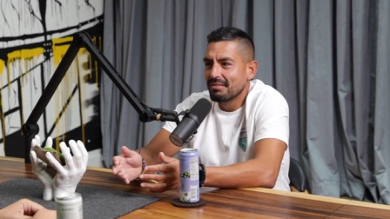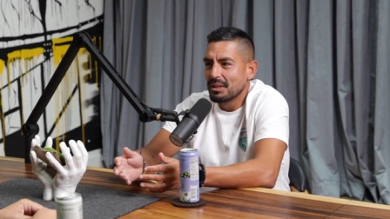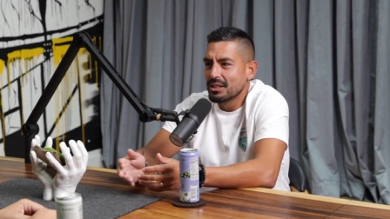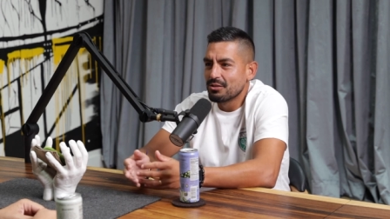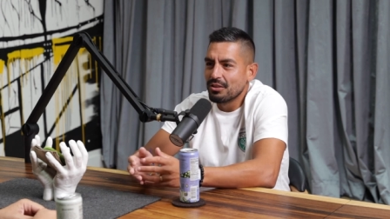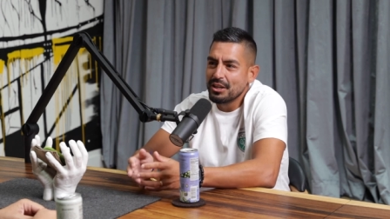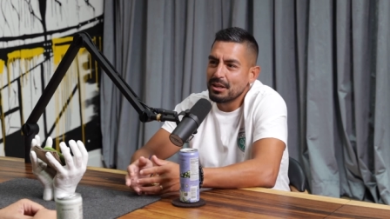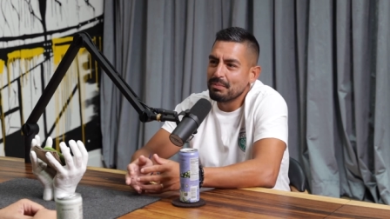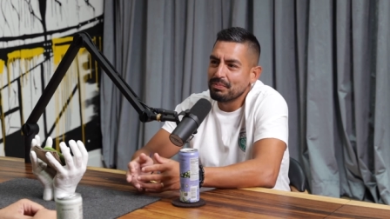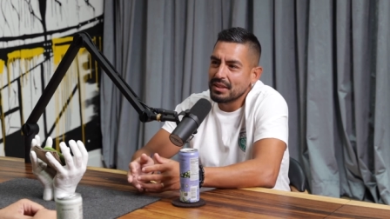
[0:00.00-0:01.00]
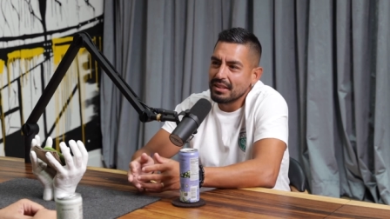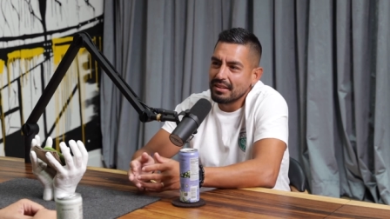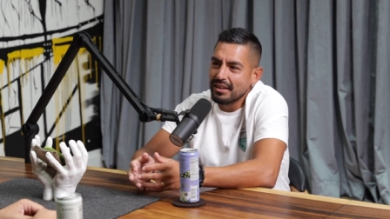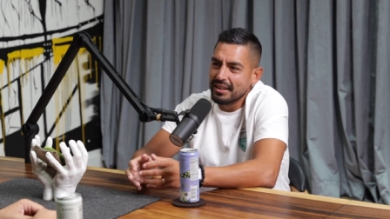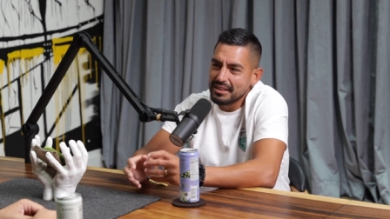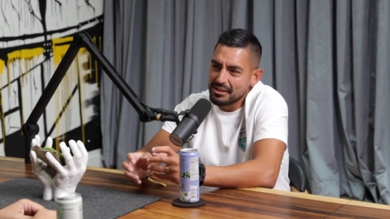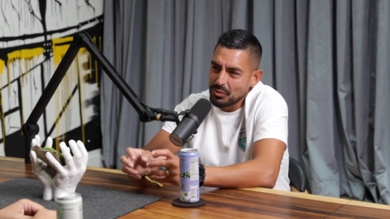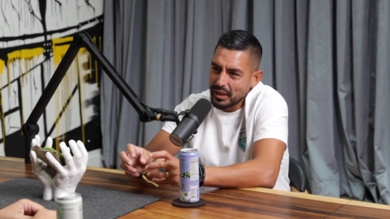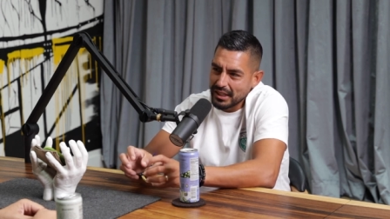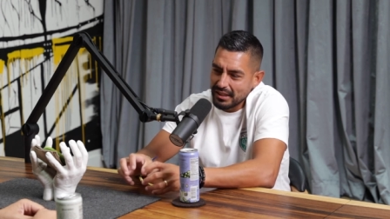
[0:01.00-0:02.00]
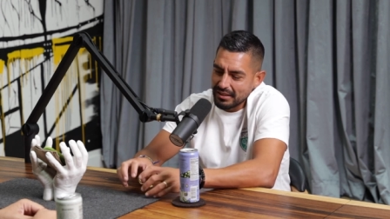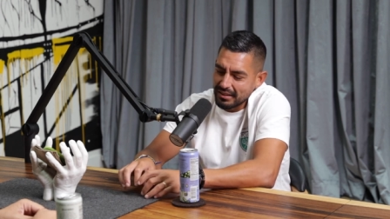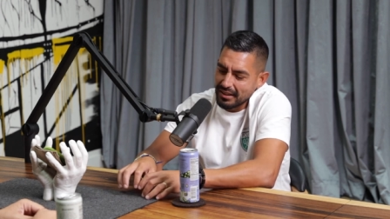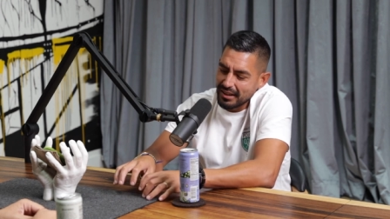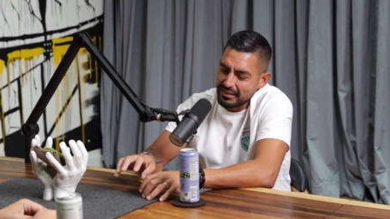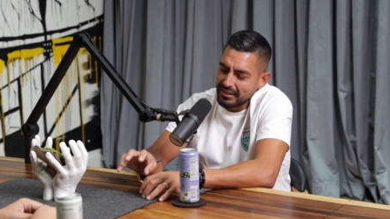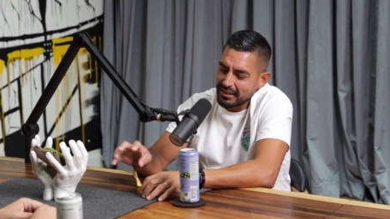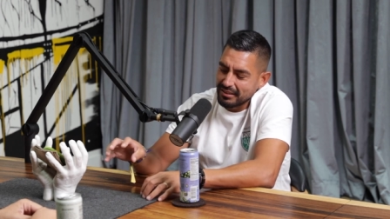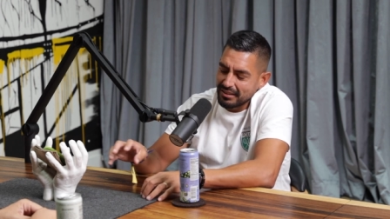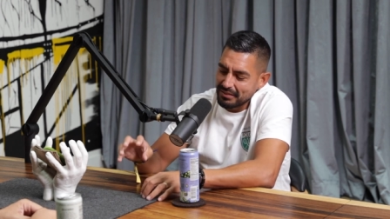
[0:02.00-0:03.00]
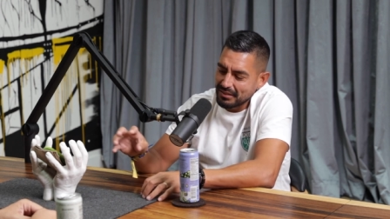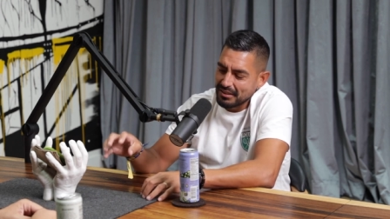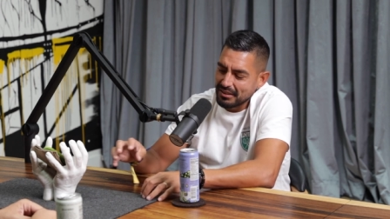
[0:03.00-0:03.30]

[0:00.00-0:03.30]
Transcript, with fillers: because for him, at least the way he concocted it, or